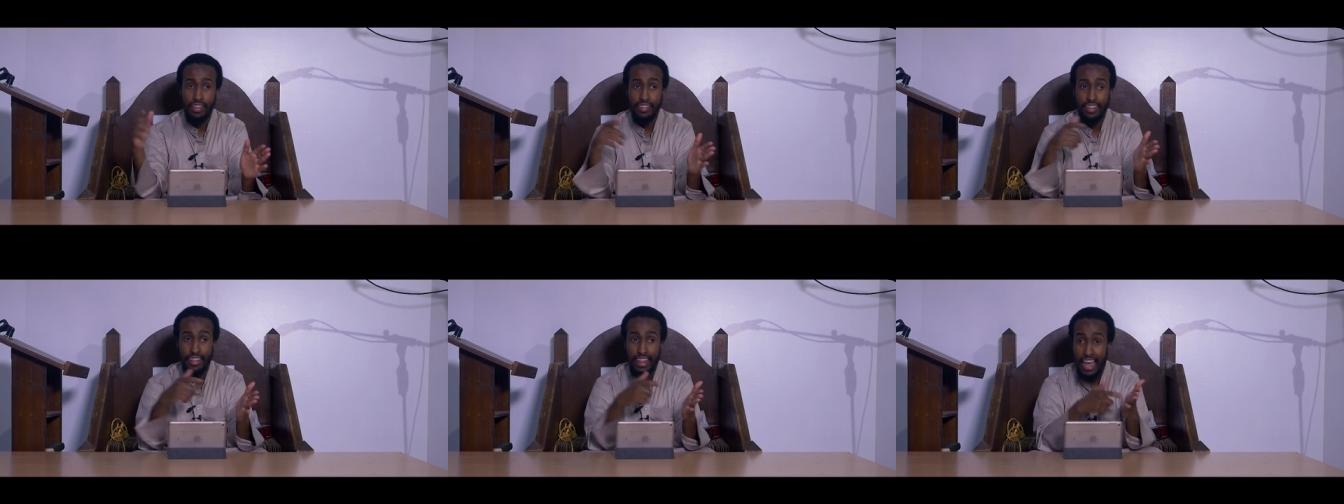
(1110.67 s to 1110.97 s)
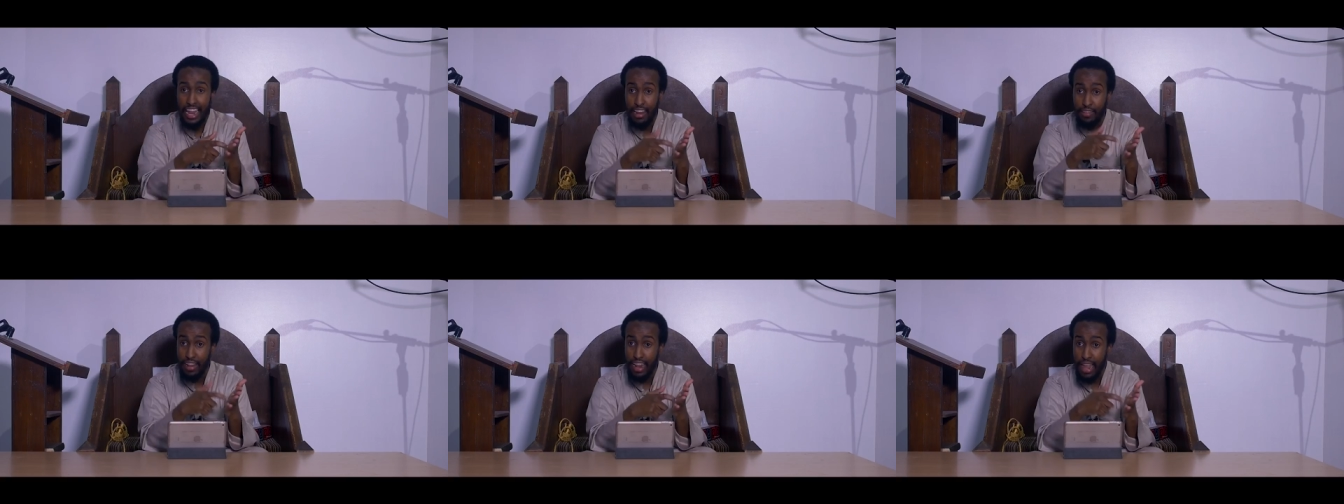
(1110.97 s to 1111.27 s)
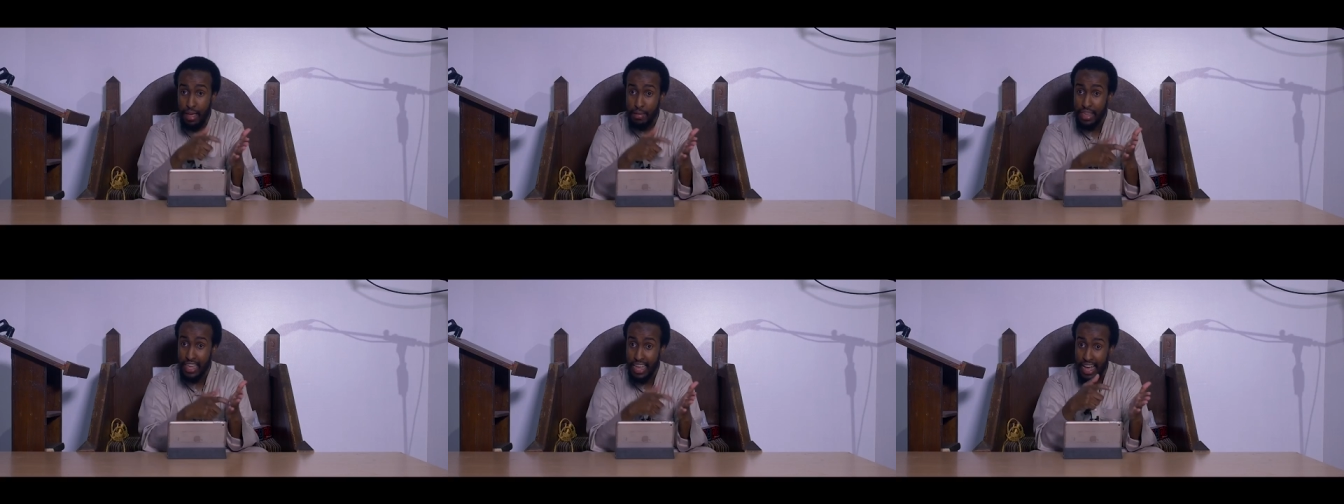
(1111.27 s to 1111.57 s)
they said the alif
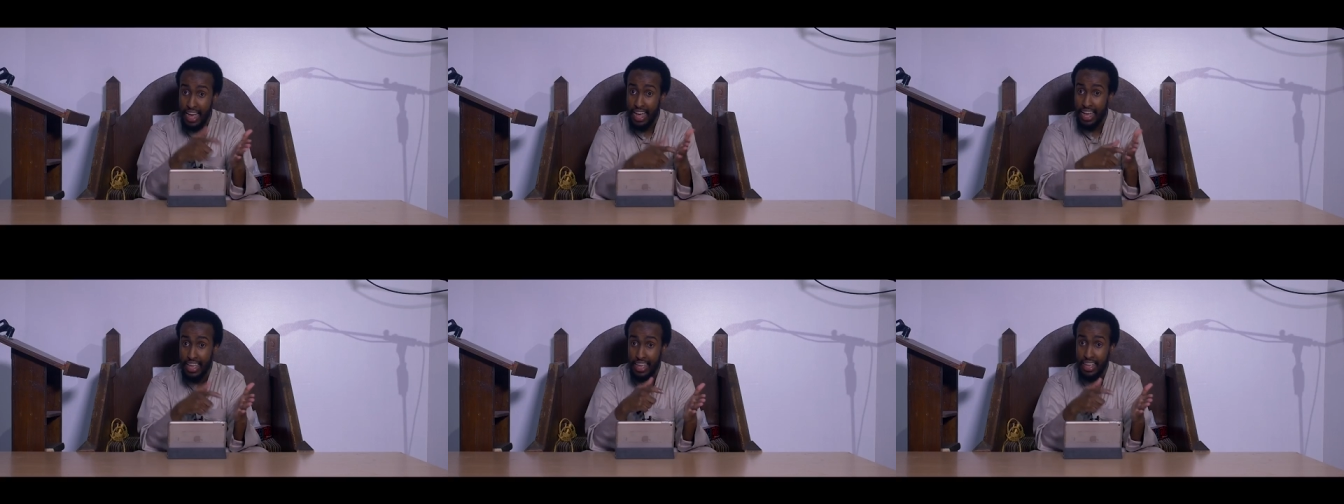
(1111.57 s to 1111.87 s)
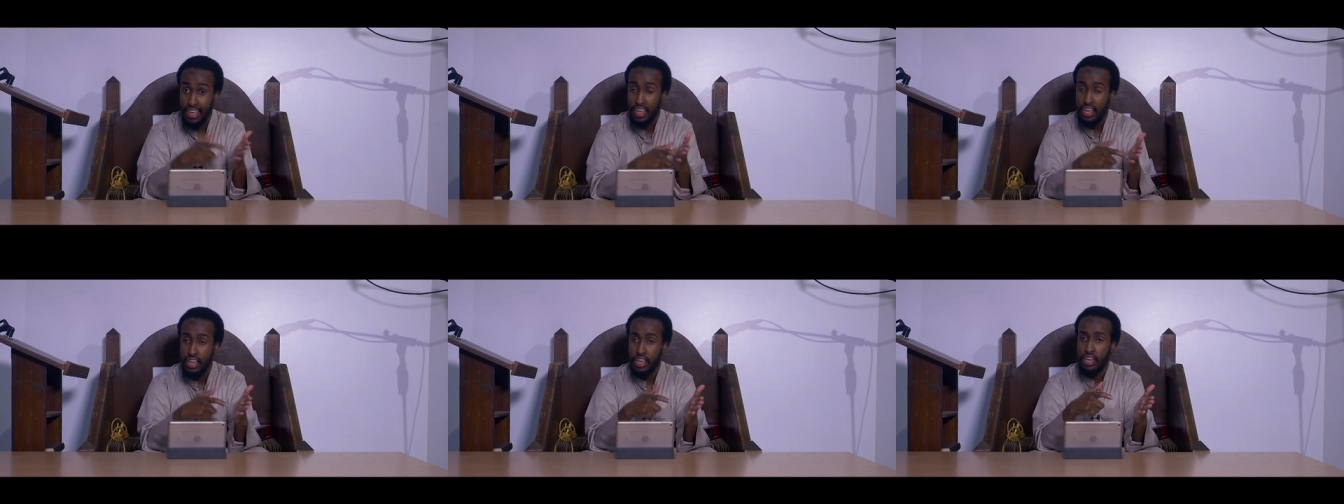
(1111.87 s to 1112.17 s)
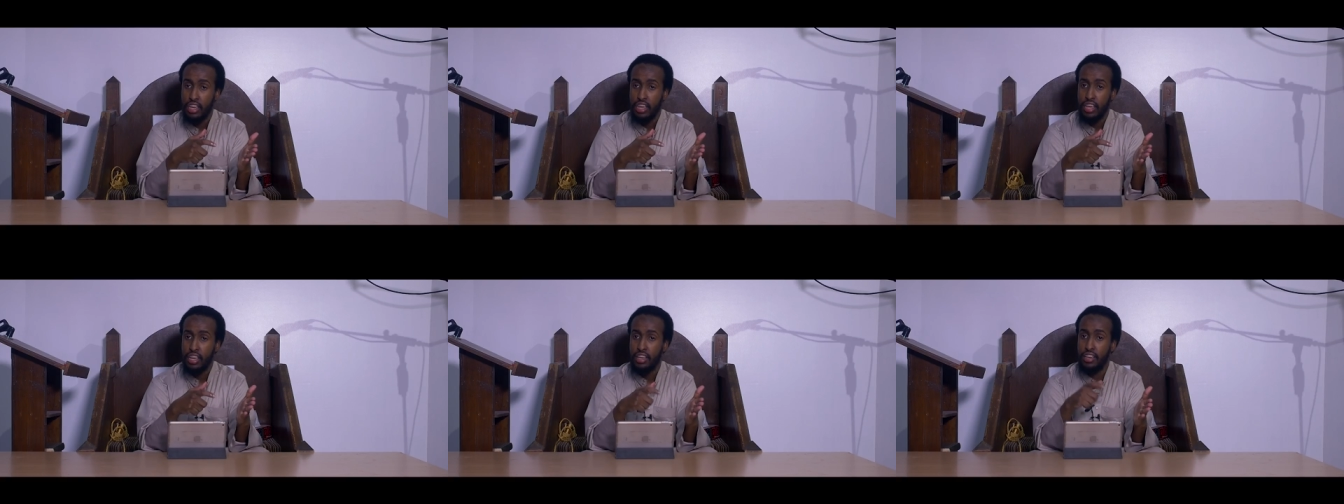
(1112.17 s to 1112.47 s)
alam here
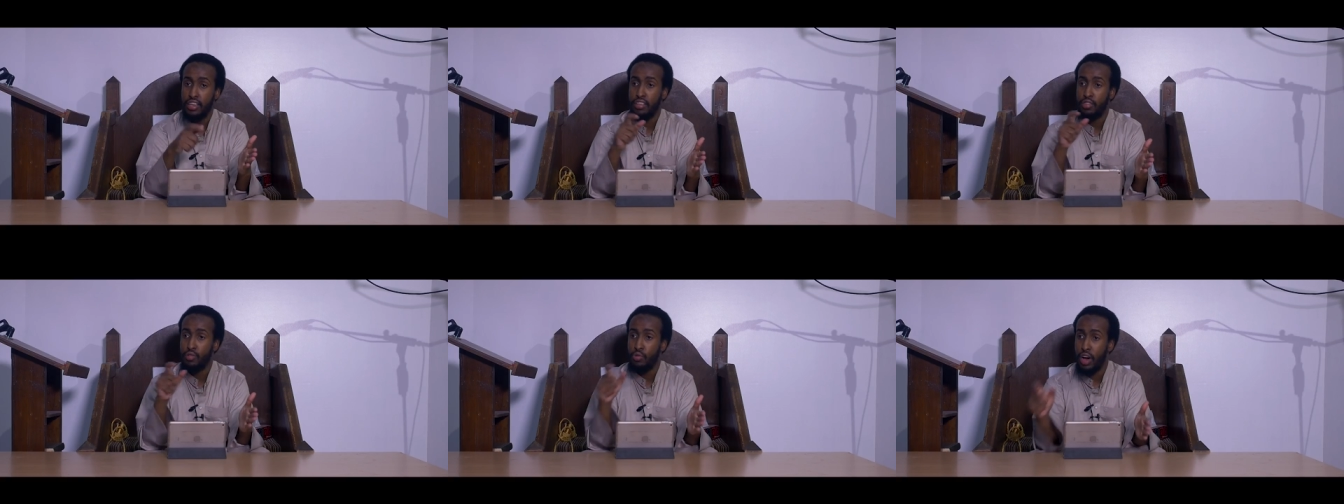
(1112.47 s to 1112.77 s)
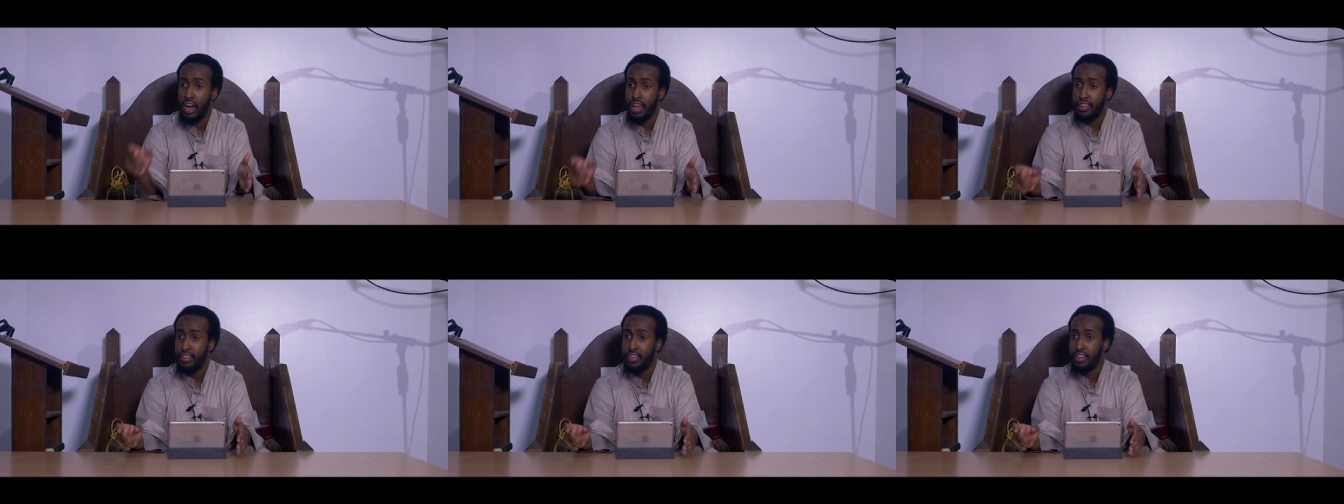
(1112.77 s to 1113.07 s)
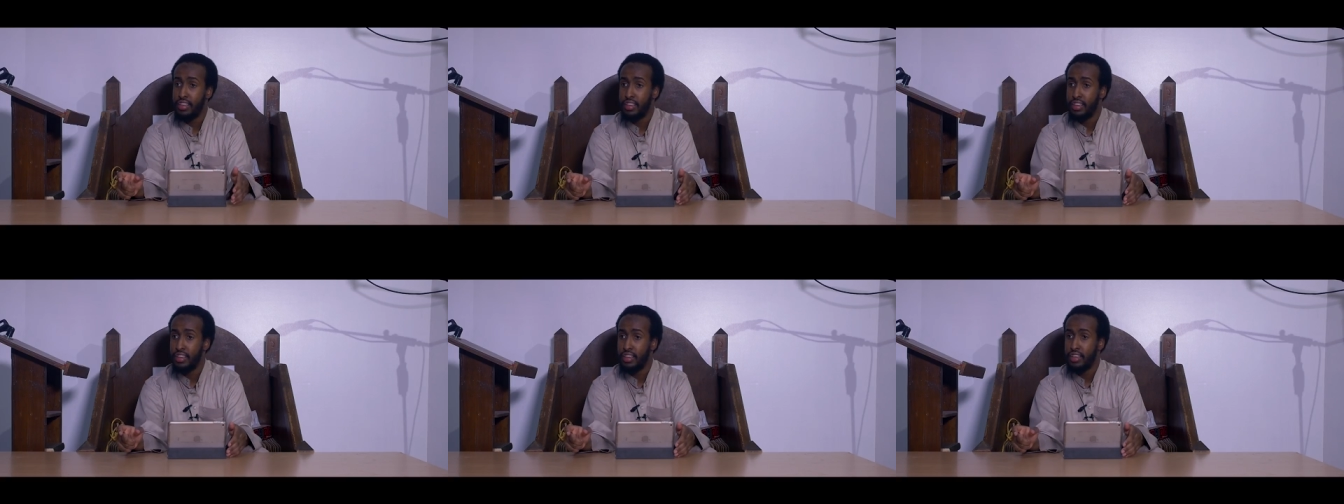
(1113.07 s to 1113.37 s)
is what?